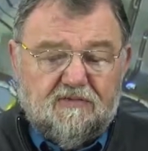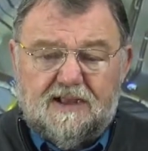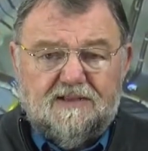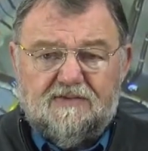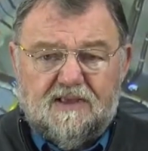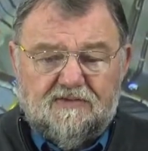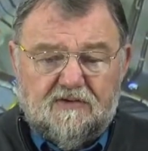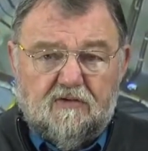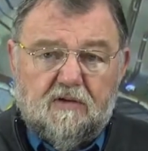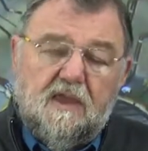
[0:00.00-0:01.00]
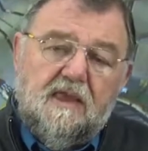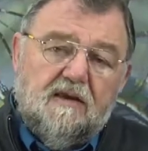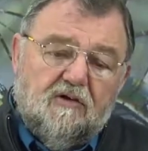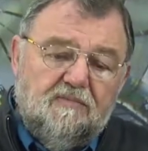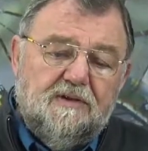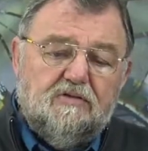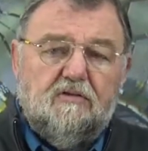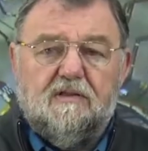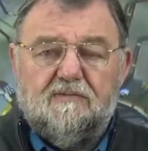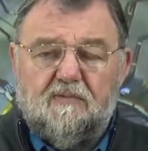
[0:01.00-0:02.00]
Depending on the measuring area
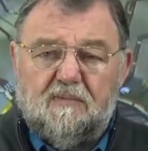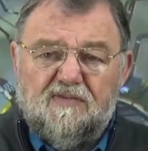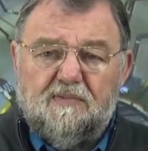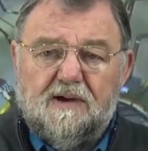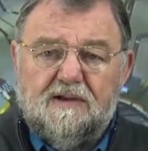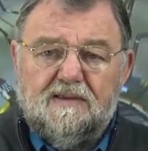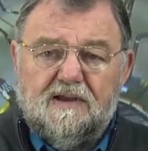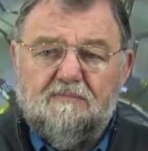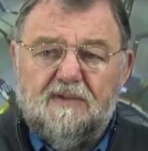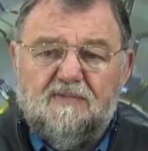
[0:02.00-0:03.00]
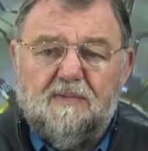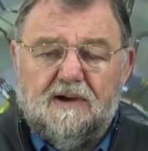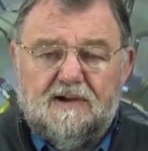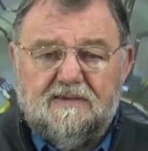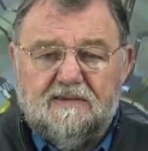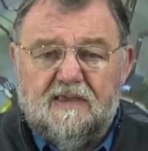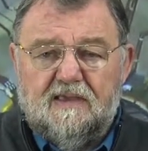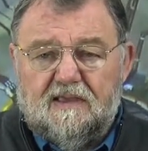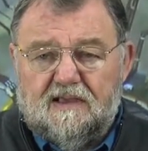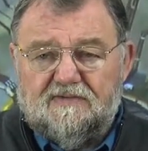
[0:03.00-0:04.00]
it goes to, 1.3
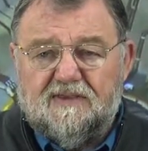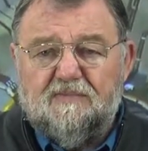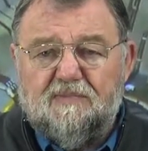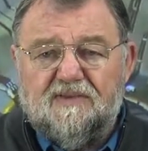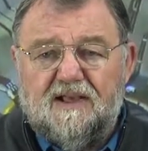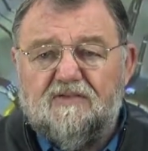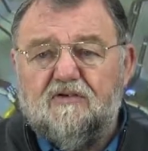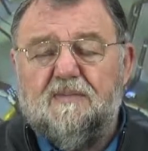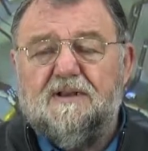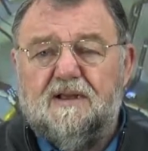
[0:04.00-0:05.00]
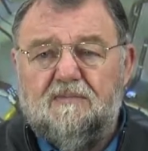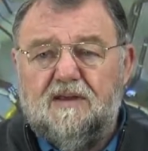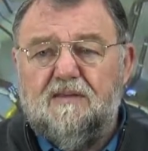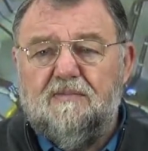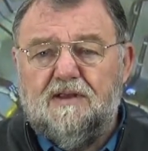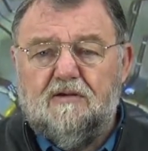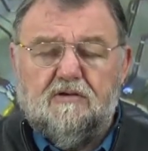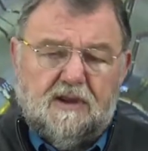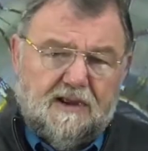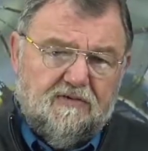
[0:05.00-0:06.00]
millimeter or 1.35 millimeter